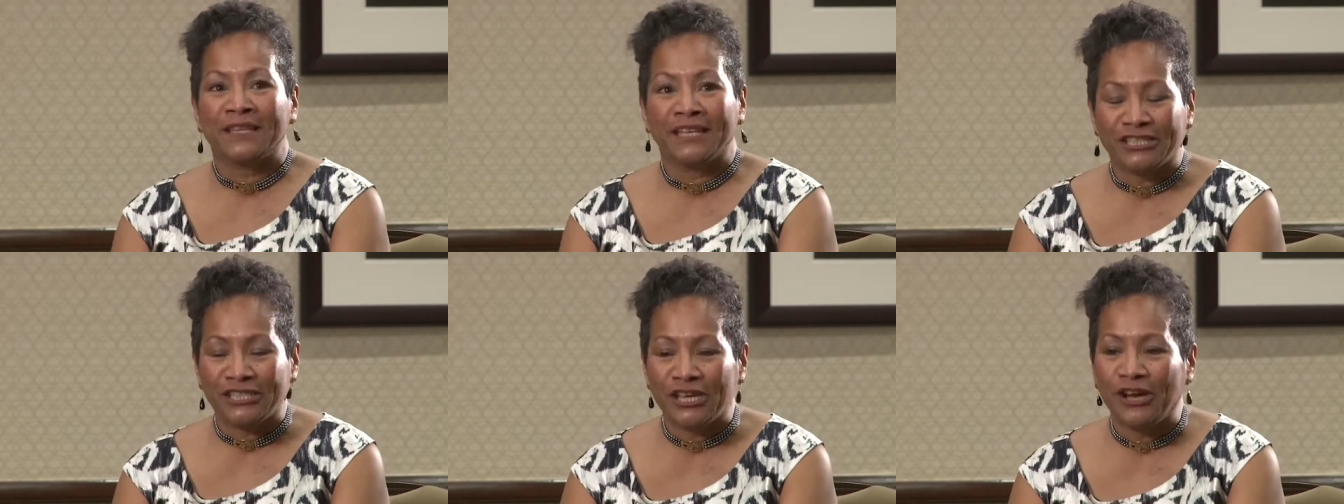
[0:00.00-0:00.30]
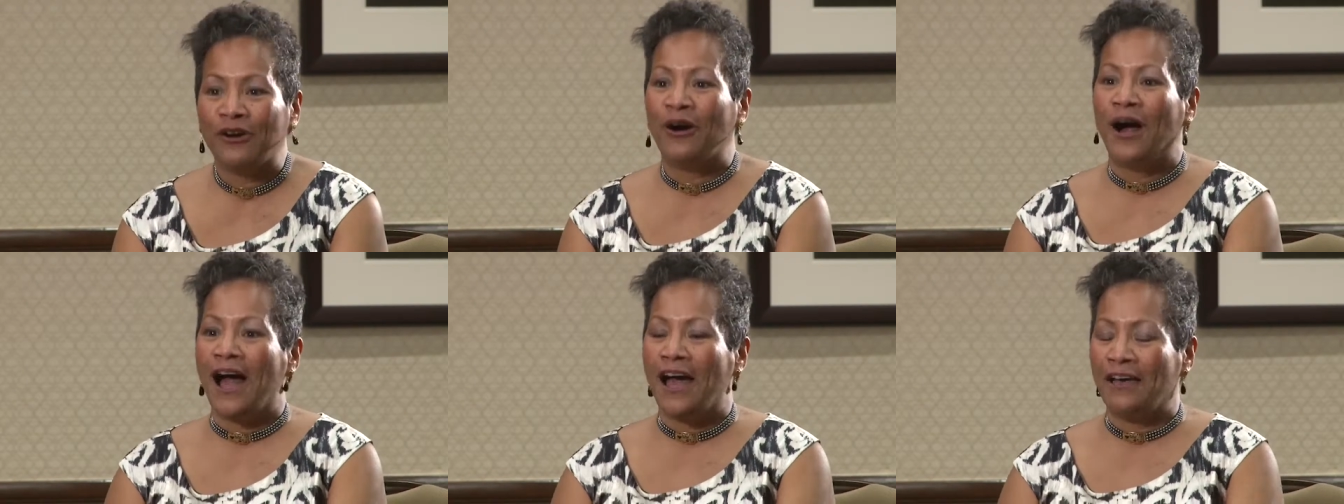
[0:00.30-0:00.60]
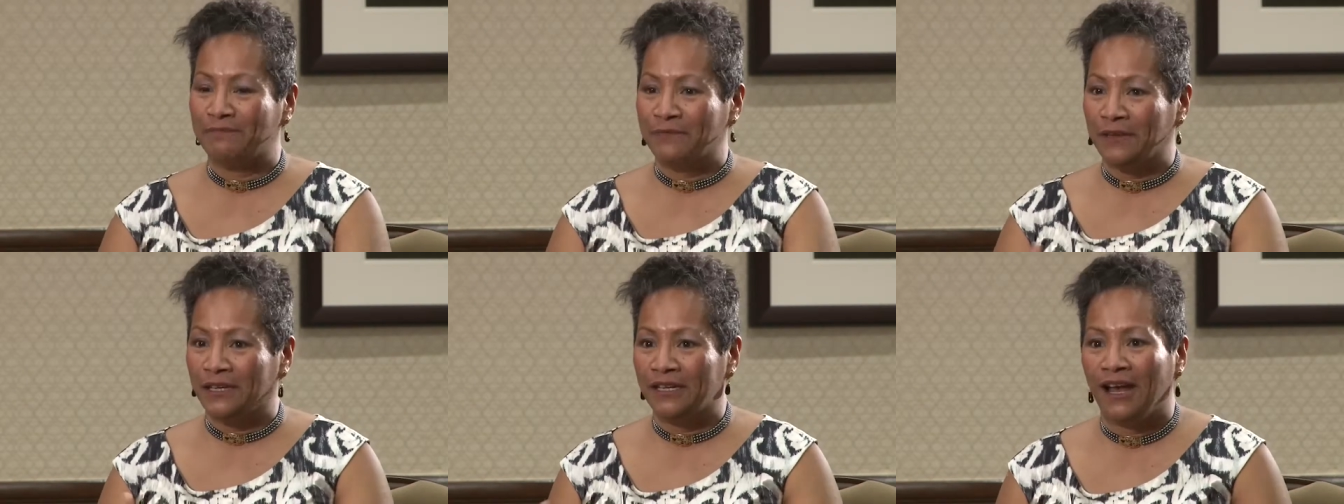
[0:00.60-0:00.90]
So
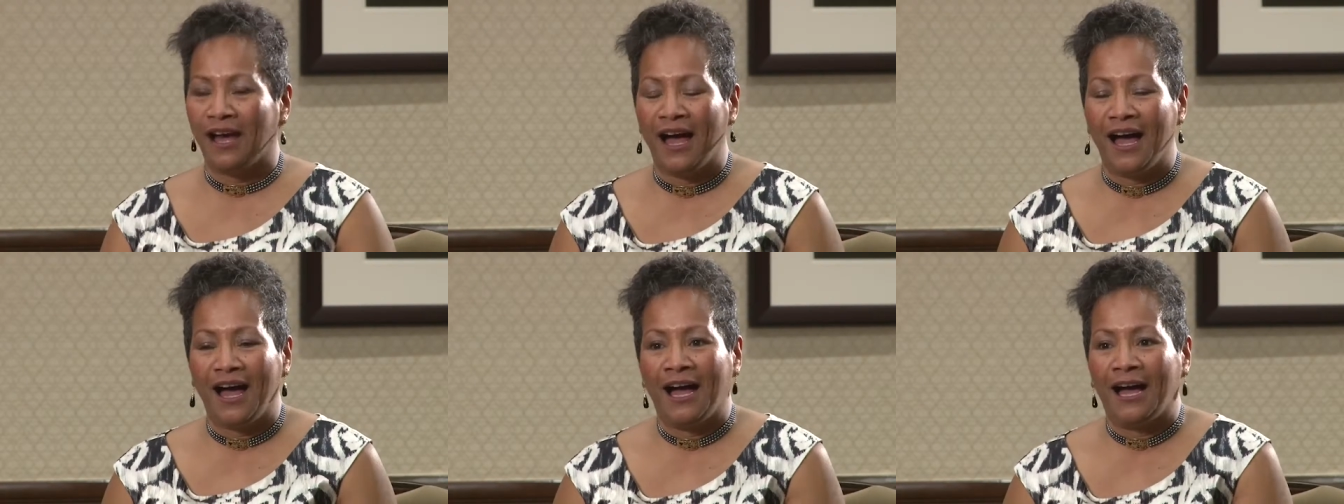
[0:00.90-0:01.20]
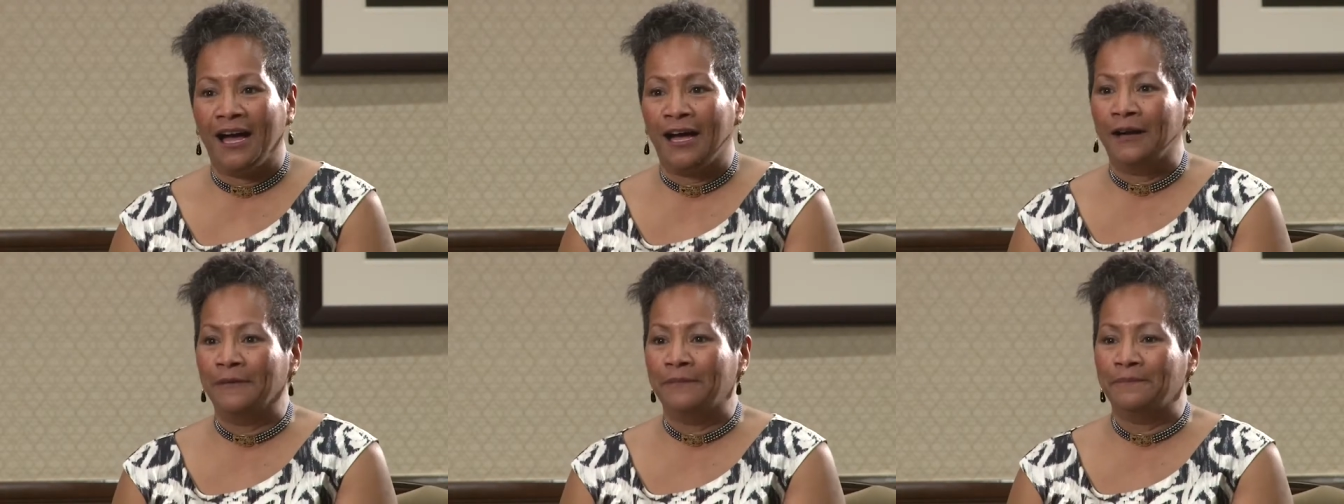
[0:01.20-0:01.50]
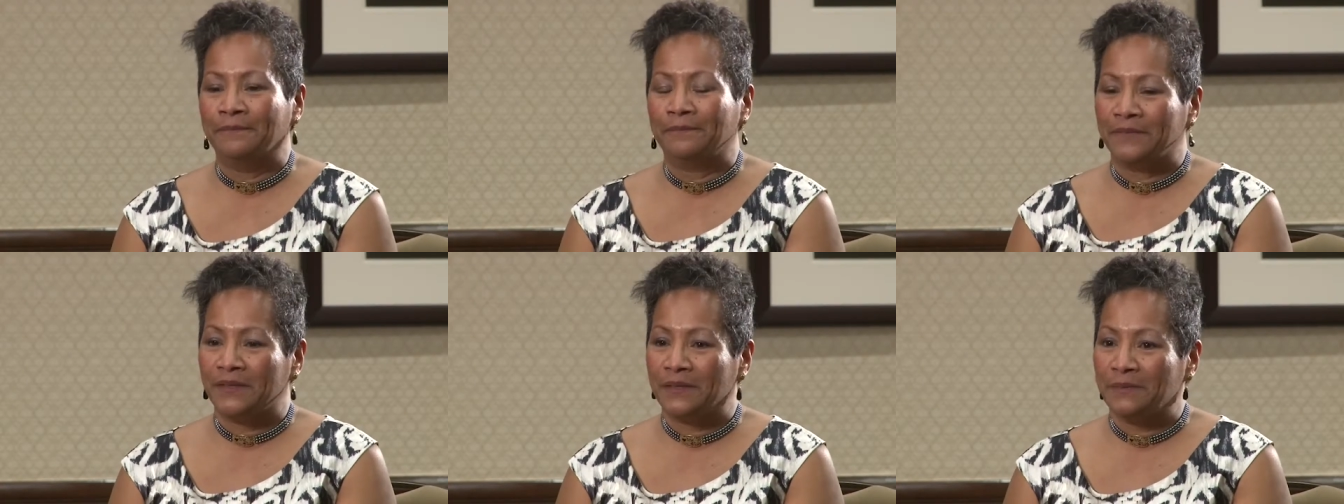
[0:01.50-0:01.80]
I've been,
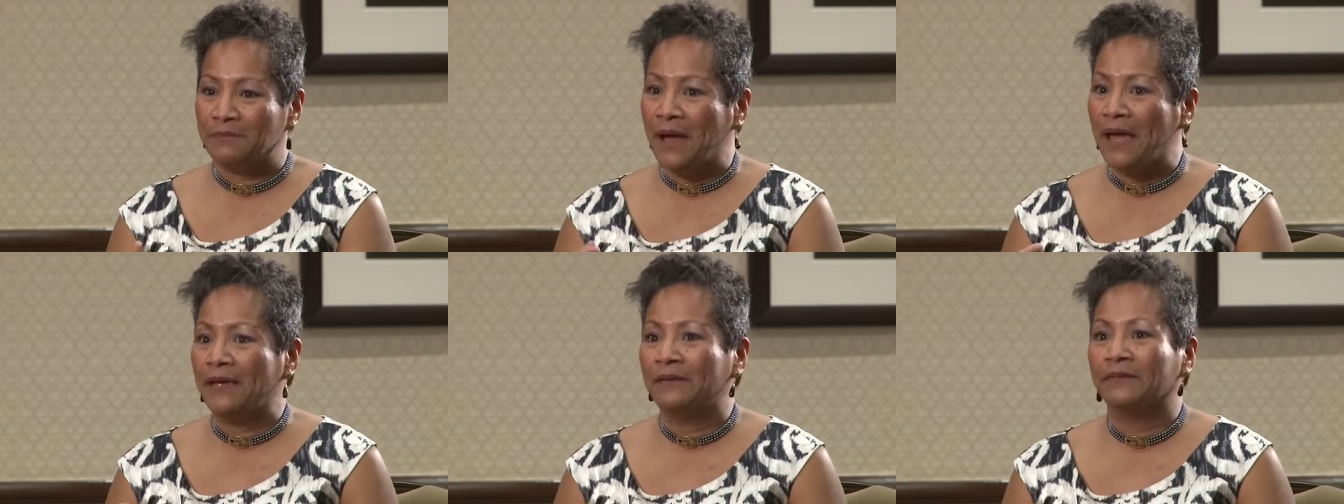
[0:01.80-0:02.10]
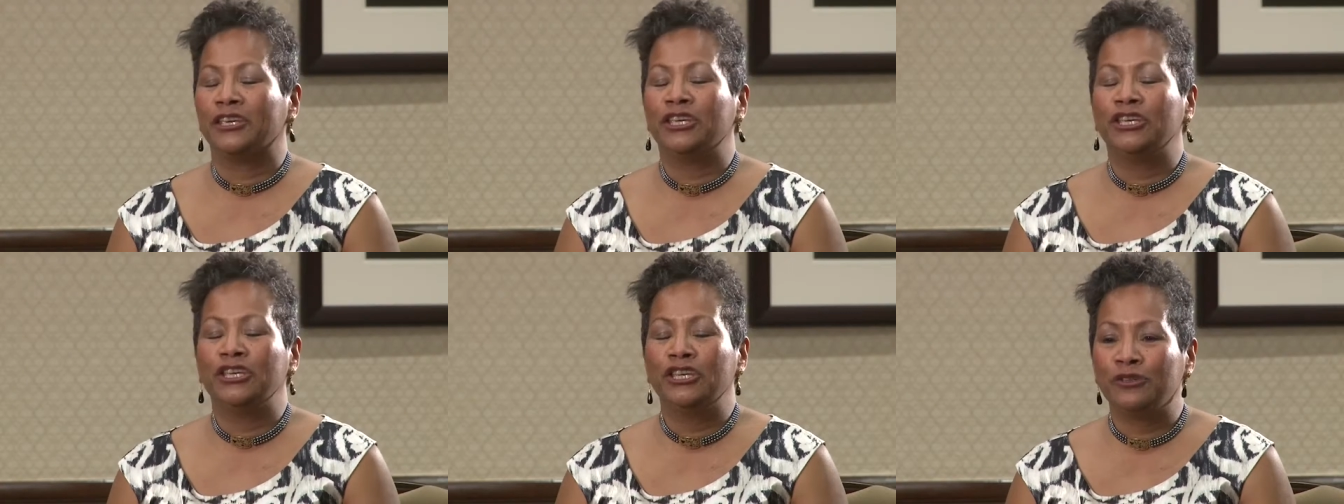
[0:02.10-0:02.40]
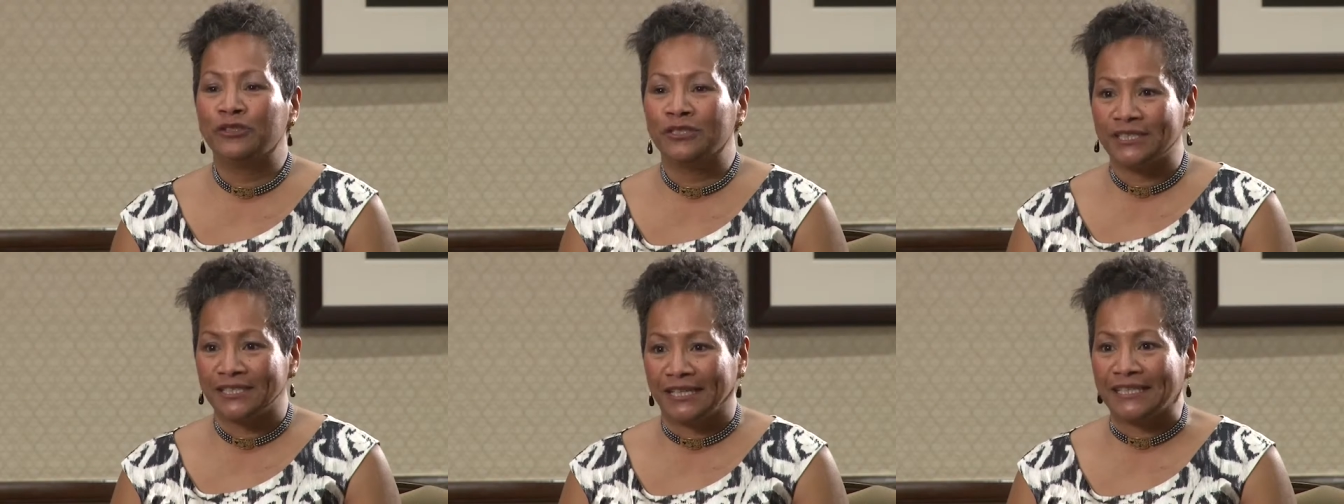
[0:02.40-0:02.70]
um, my
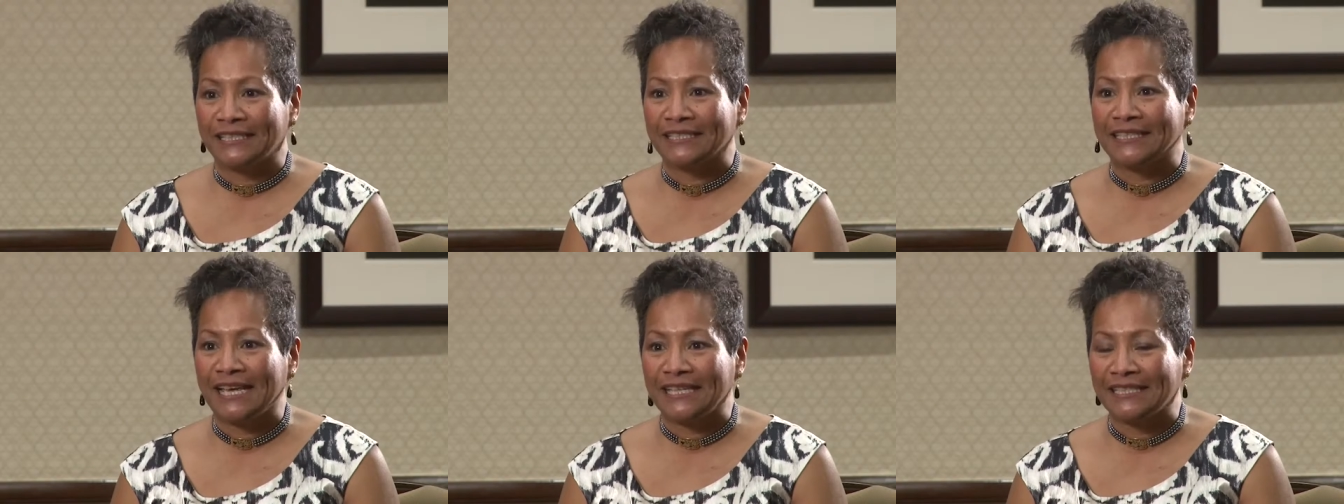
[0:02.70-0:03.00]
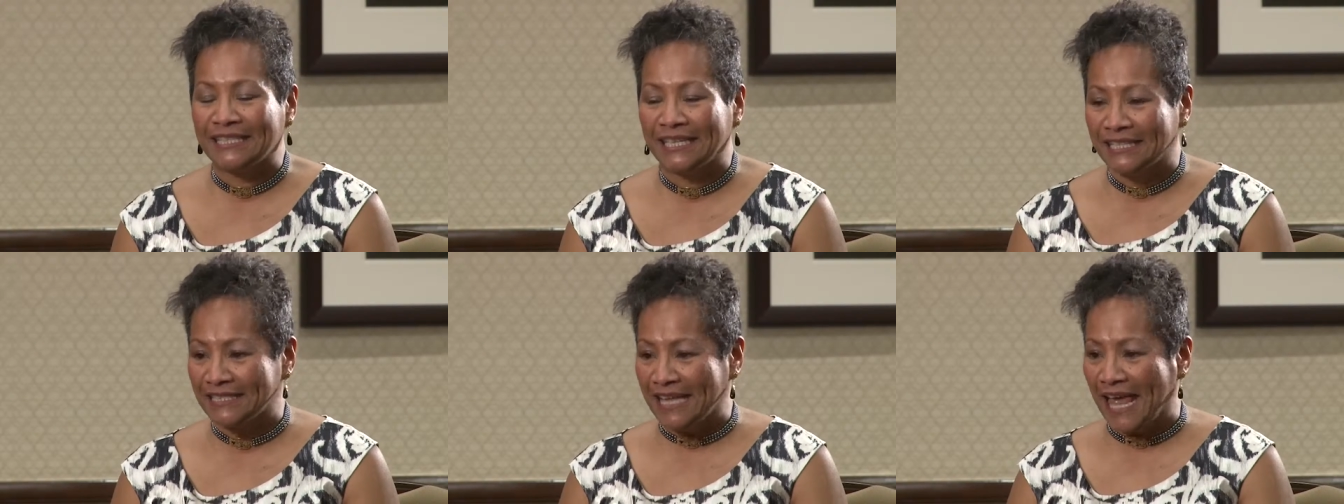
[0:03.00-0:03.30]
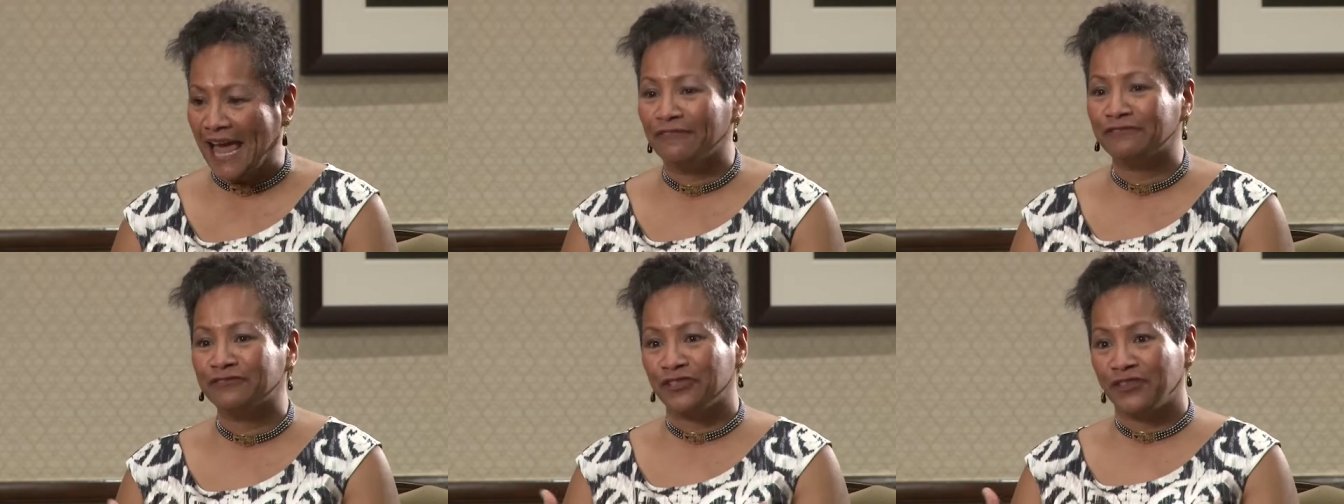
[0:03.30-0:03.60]
huge successes
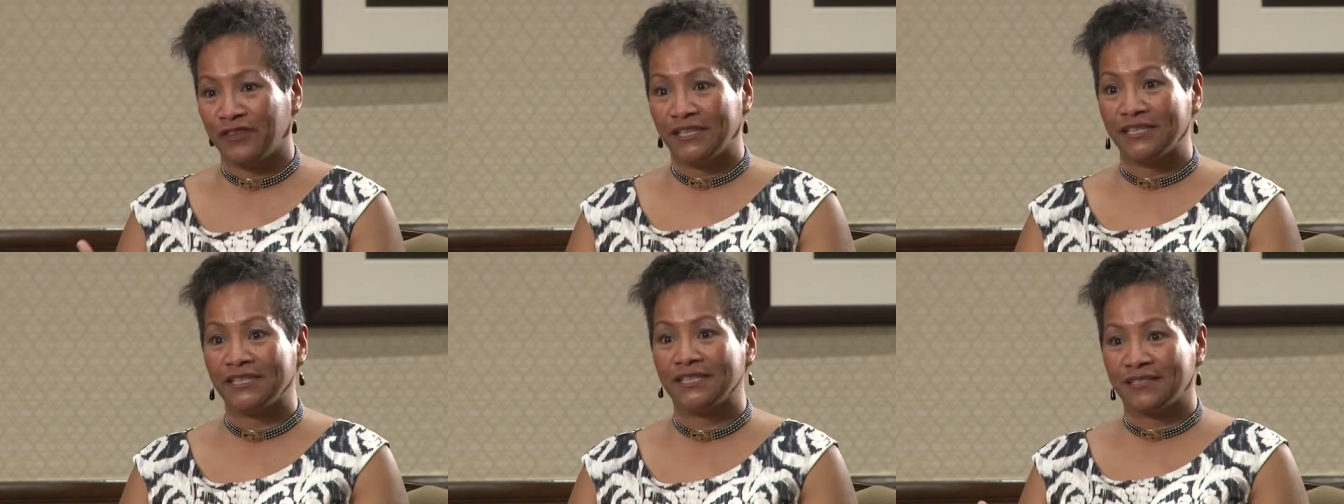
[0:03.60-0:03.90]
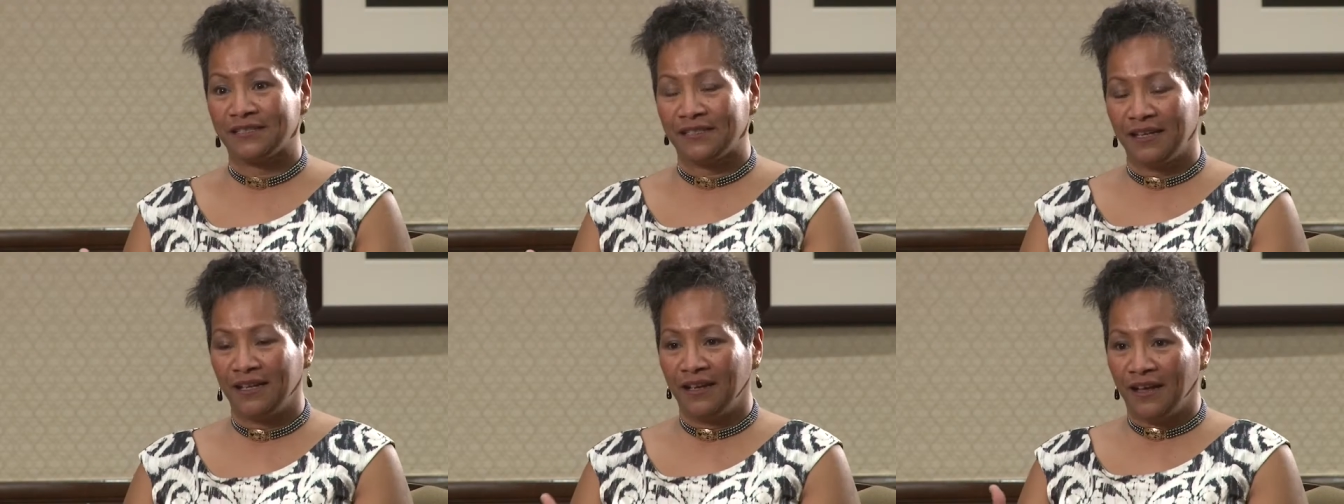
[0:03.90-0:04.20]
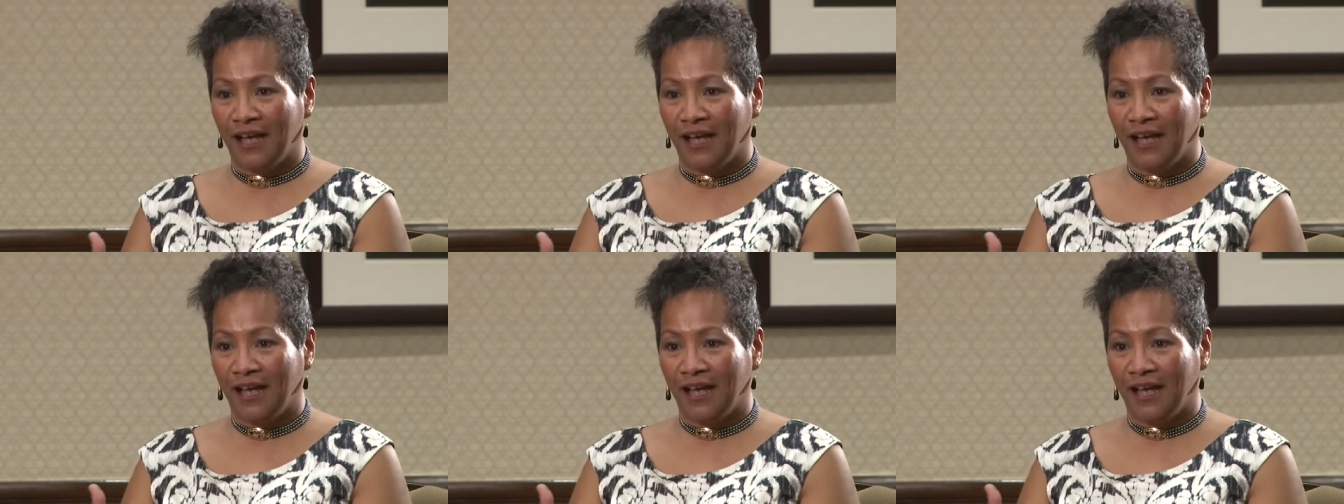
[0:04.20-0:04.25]
after this